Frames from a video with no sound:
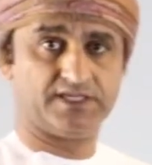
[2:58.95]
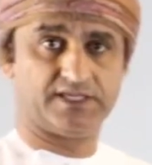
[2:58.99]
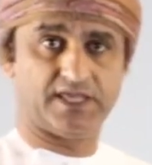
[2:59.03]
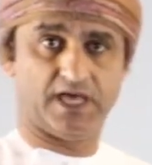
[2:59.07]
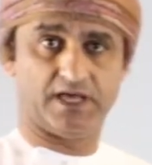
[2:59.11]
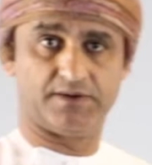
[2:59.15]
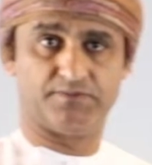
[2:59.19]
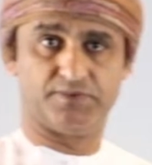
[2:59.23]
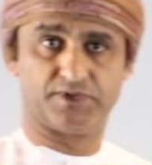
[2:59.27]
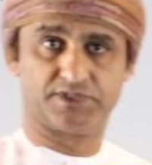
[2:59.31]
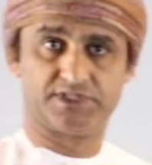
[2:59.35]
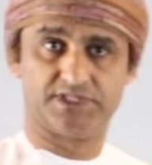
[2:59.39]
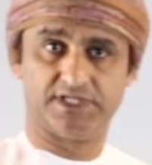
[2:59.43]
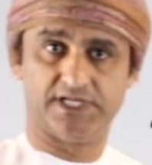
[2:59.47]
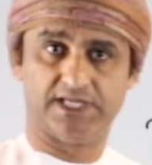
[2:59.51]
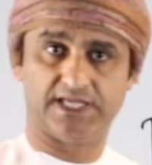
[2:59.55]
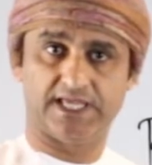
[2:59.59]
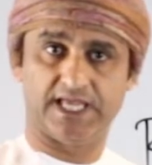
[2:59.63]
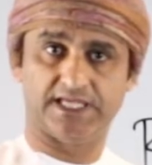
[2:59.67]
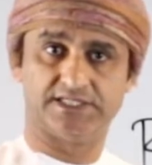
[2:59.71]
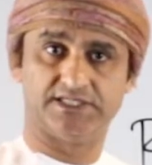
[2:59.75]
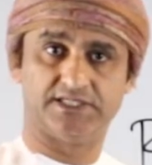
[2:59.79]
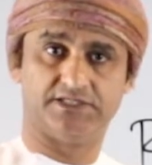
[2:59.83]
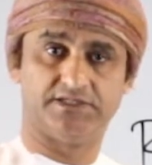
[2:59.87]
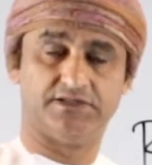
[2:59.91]

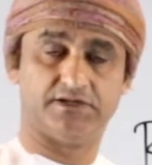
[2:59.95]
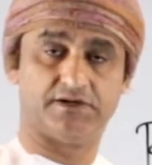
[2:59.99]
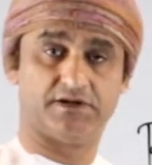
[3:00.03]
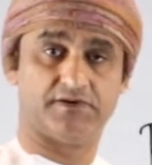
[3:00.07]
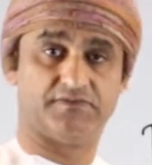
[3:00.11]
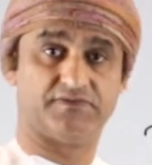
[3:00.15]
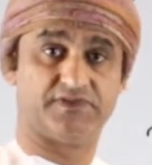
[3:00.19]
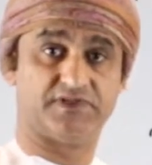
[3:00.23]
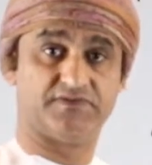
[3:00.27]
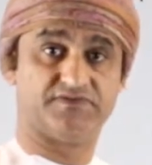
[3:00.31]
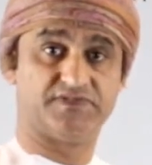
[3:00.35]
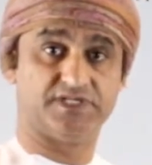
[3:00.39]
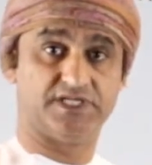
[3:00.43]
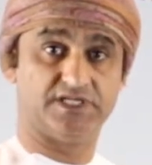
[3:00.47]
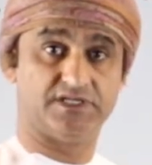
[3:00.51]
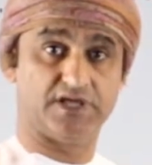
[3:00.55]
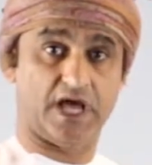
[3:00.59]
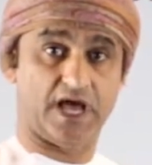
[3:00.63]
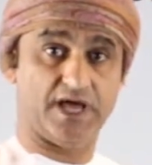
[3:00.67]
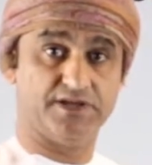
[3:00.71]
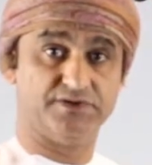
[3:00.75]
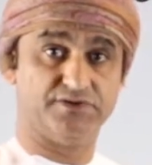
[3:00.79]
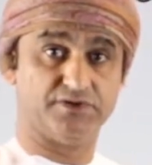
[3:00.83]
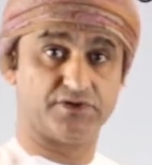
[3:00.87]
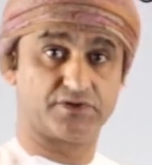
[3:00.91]
carboxylic acid derivatives
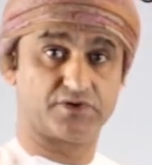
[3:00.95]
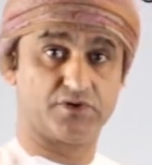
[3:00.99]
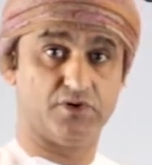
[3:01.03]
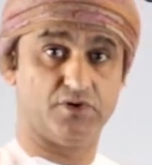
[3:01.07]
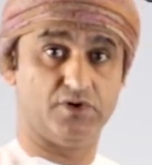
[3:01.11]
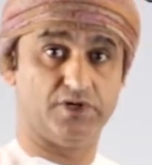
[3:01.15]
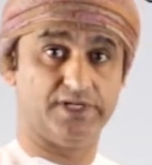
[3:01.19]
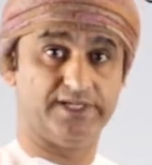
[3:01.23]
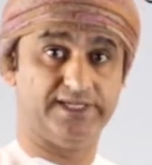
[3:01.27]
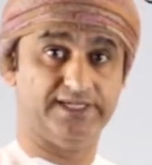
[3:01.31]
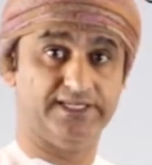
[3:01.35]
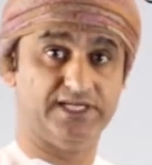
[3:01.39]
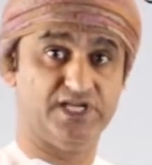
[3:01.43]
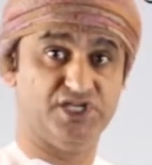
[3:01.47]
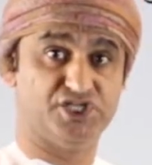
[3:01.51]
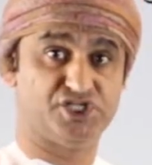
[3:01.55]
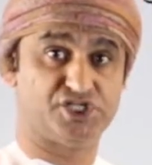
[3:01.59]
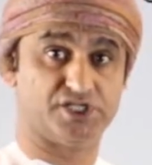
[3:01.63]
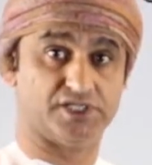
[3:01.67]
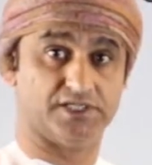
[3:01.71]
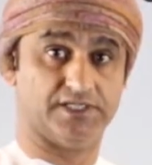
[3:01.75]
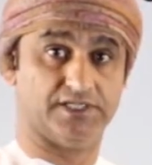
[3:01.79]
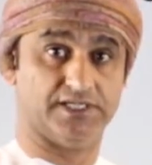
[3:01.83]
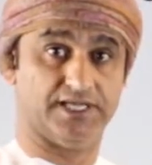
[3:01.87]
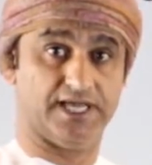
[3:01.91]
undergo
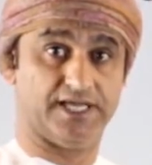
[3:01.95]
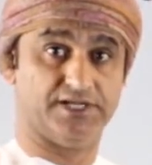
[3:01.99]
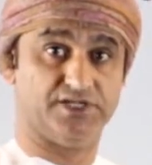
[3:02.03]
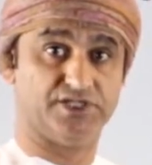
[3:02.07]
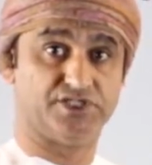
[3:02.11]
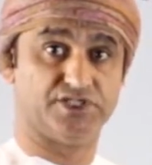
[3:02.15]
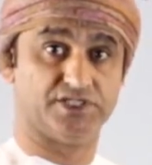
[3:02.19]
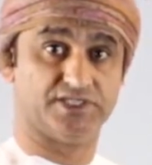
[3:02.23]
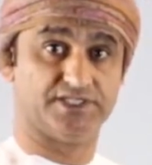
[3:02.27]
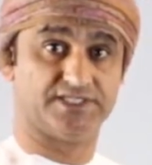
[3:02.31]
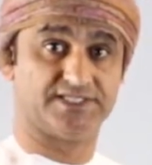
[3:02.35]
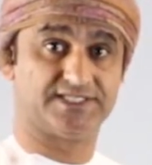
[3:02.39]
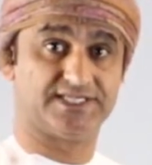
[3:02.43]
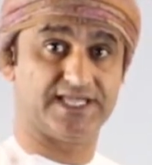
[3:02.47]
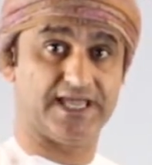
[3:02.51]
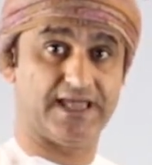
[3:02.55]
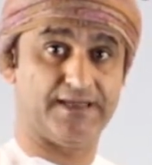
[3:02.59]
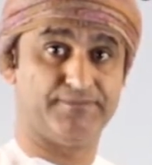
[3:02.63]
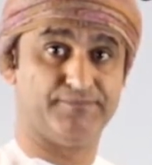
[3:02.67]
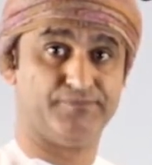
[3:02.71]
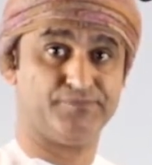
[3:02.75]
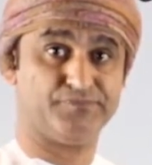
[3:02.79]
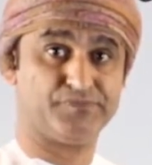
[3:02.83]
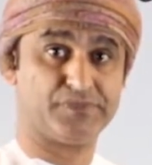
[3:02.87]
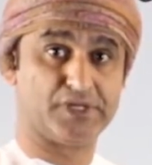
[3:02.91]
initial addition
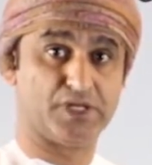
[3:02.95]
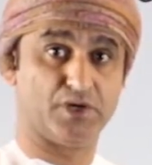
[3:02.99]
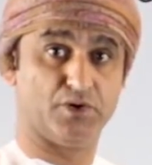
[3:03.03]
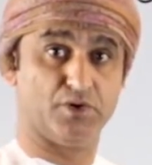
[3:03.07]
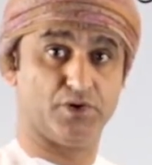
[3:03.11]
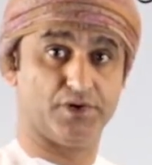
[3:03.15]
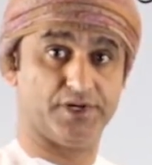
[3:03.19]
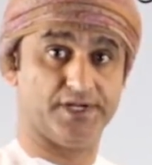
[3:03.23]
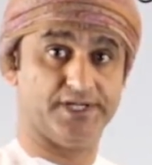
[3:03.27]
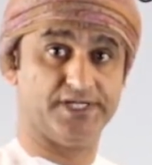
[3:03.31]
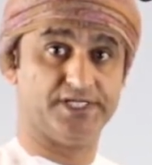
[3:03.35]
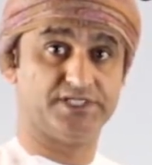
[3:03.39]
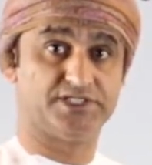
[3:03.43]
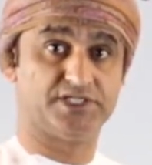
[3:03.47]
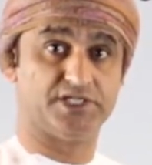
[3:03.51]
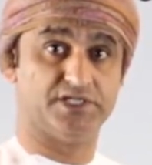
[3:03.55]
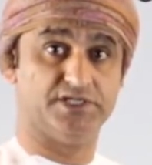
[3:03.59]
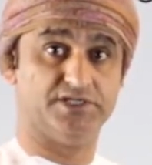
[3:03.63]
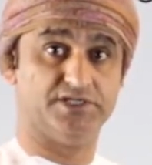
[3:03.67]
step or initial